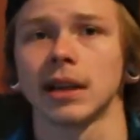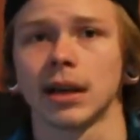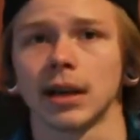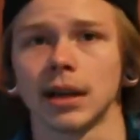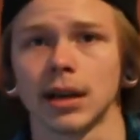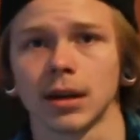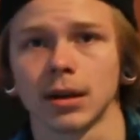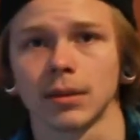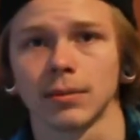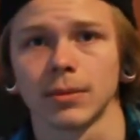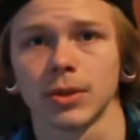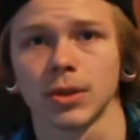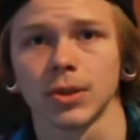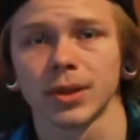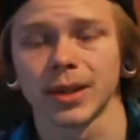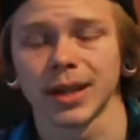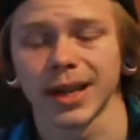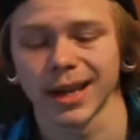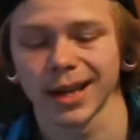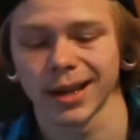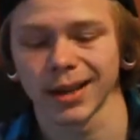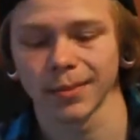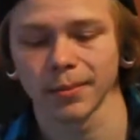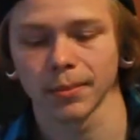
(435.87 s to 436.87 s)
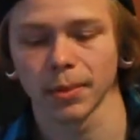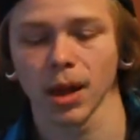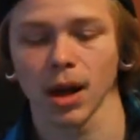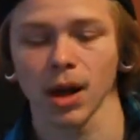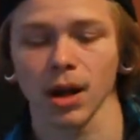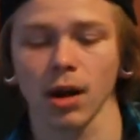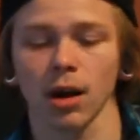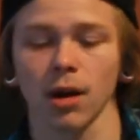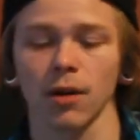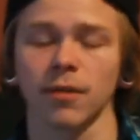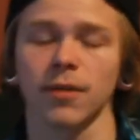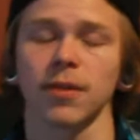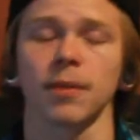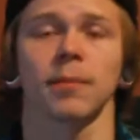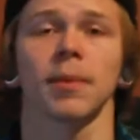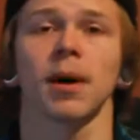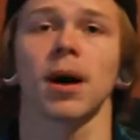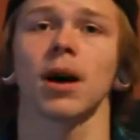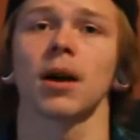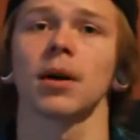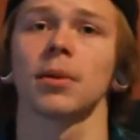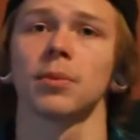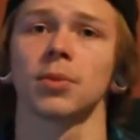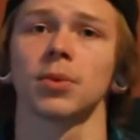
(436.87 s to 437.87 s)
You can block off the
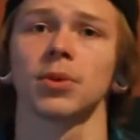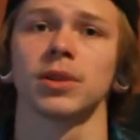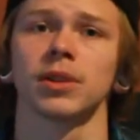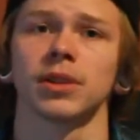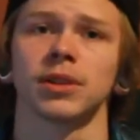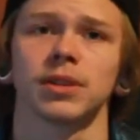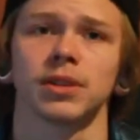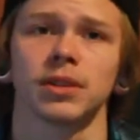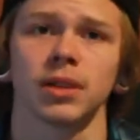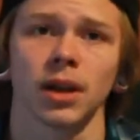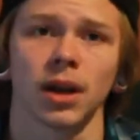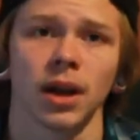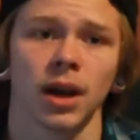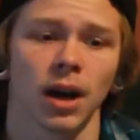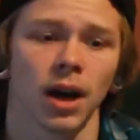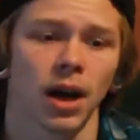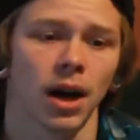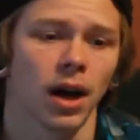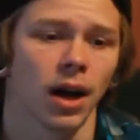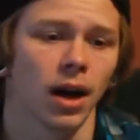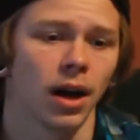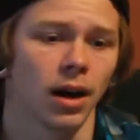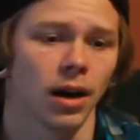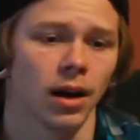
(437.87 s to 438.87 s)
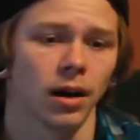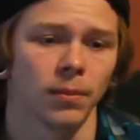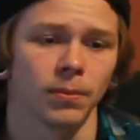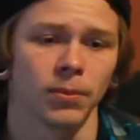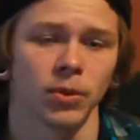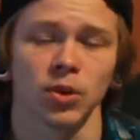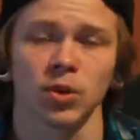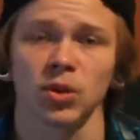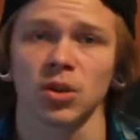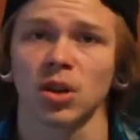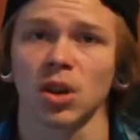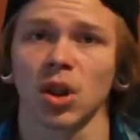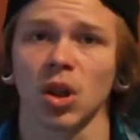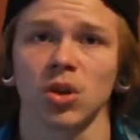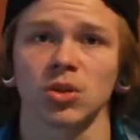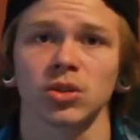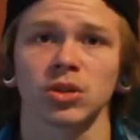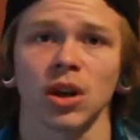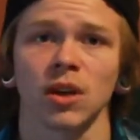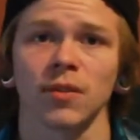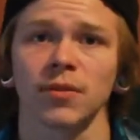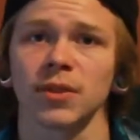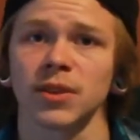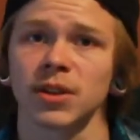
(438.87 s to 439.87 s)
bottom ones. You can close
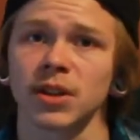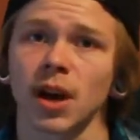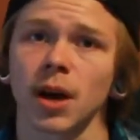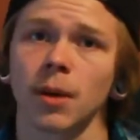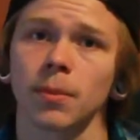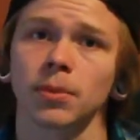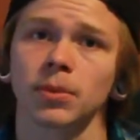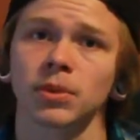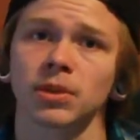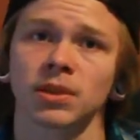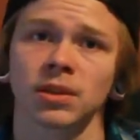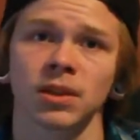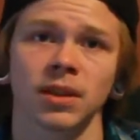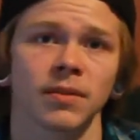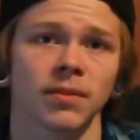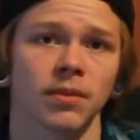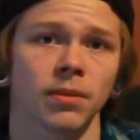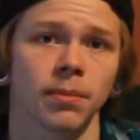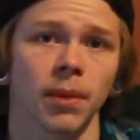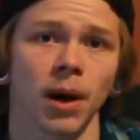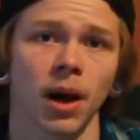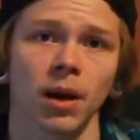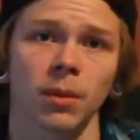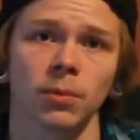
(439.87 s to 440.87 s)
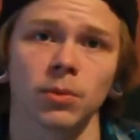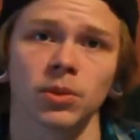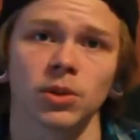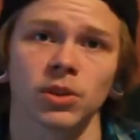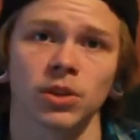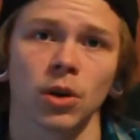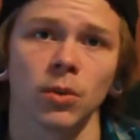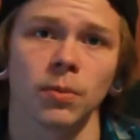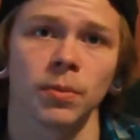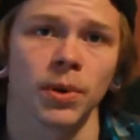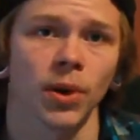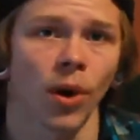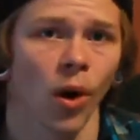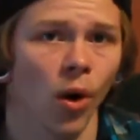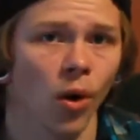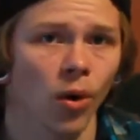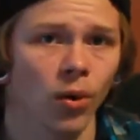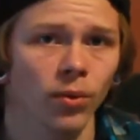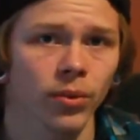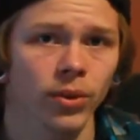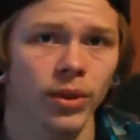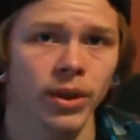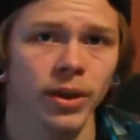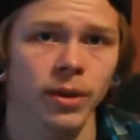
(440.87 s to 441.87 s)
off the top ones and leave the bottom ones open
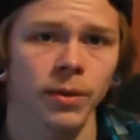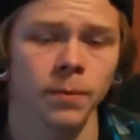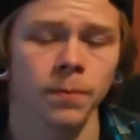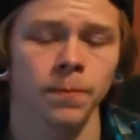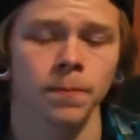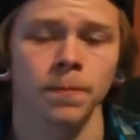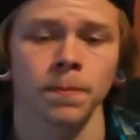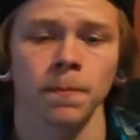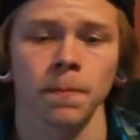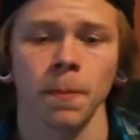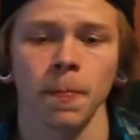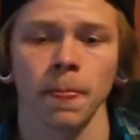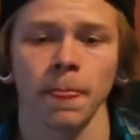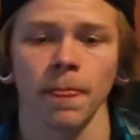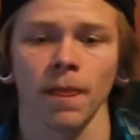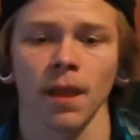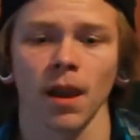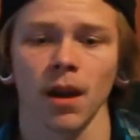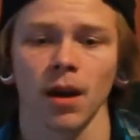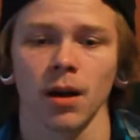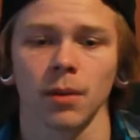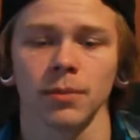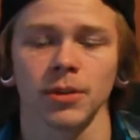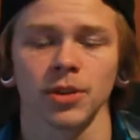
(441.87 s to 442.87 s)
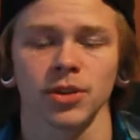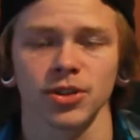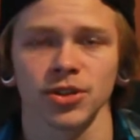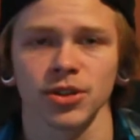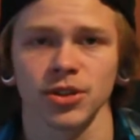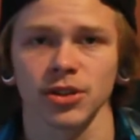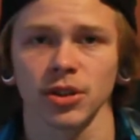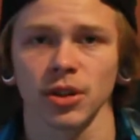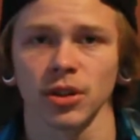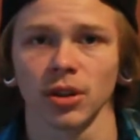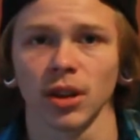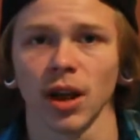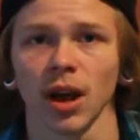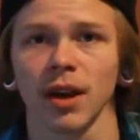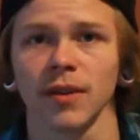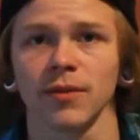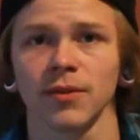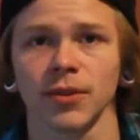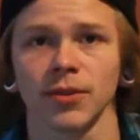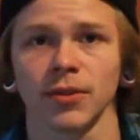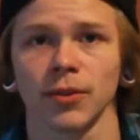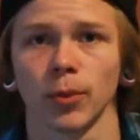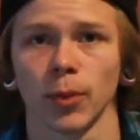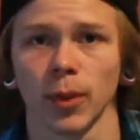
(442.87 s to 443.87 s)
only. There's just a lot of
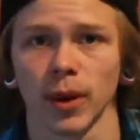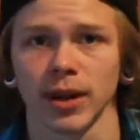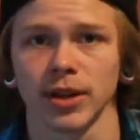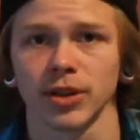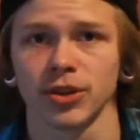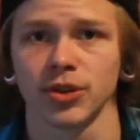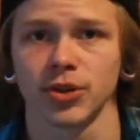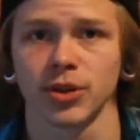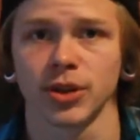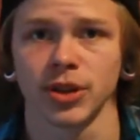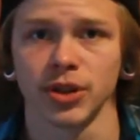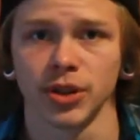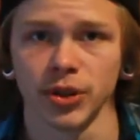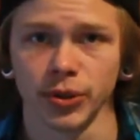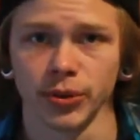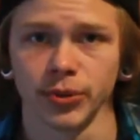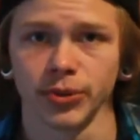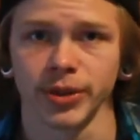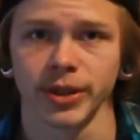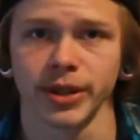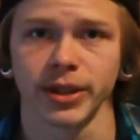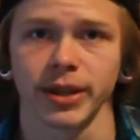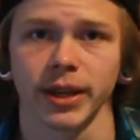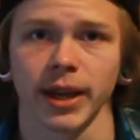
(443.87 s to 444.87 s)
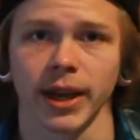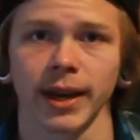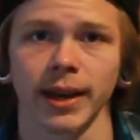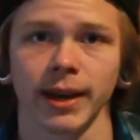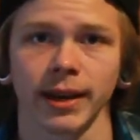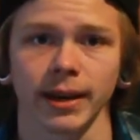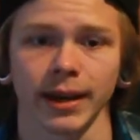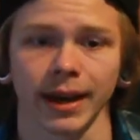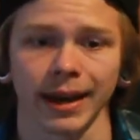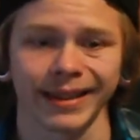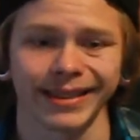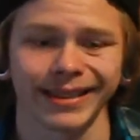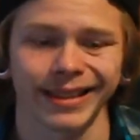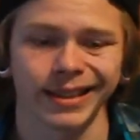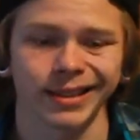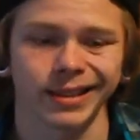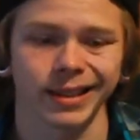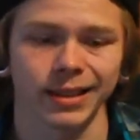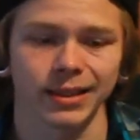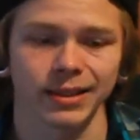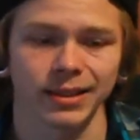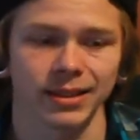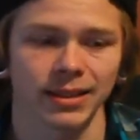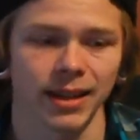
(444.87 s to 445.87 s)
different ways you can use it, and I think
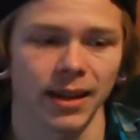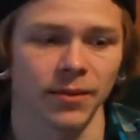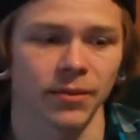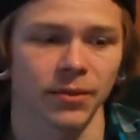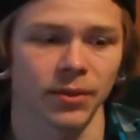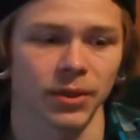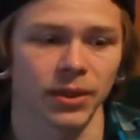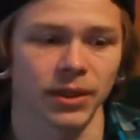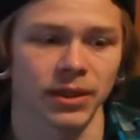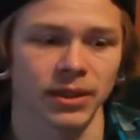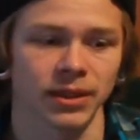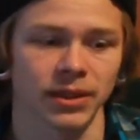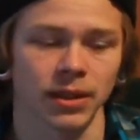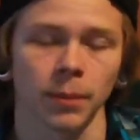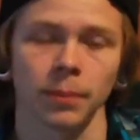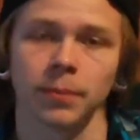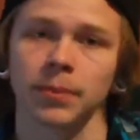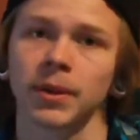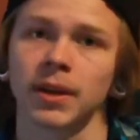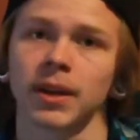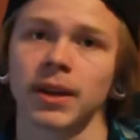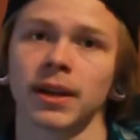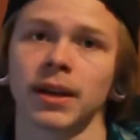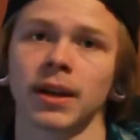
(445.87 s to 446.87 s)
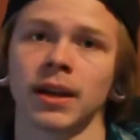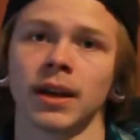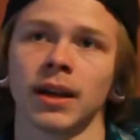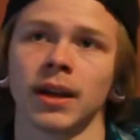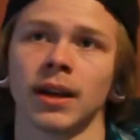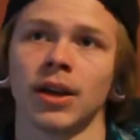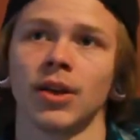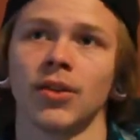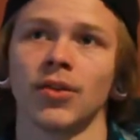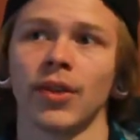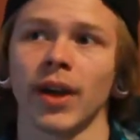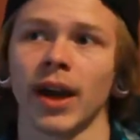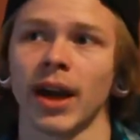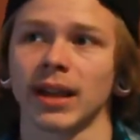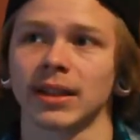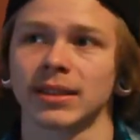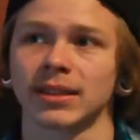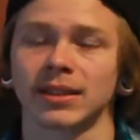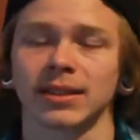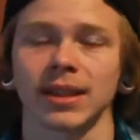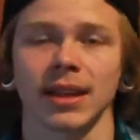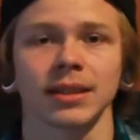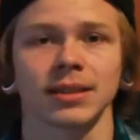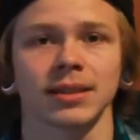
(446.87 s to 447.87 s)
that's definitely something that
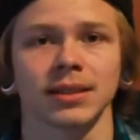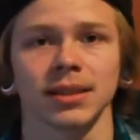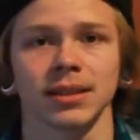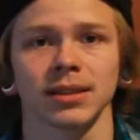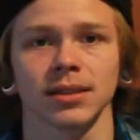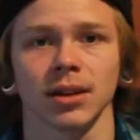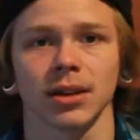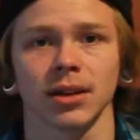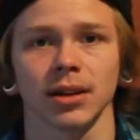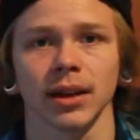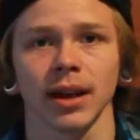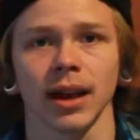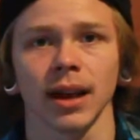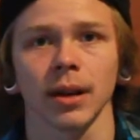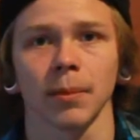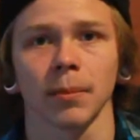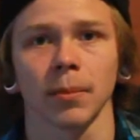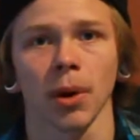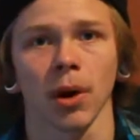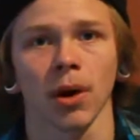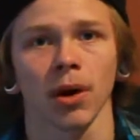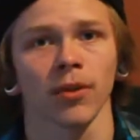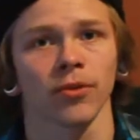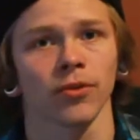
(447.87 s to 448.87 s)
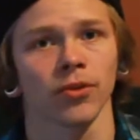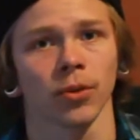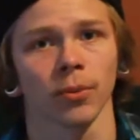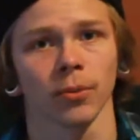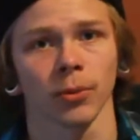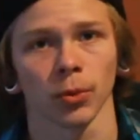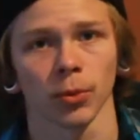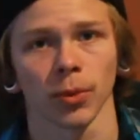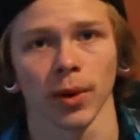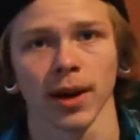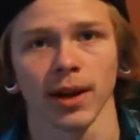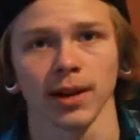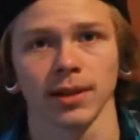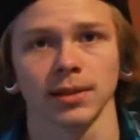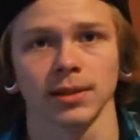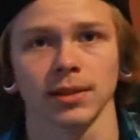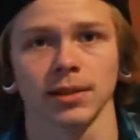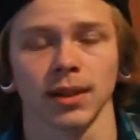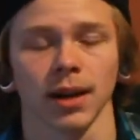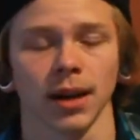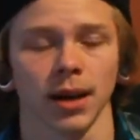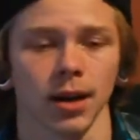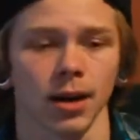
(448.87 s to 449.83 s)
sets this RDA apart from the rest.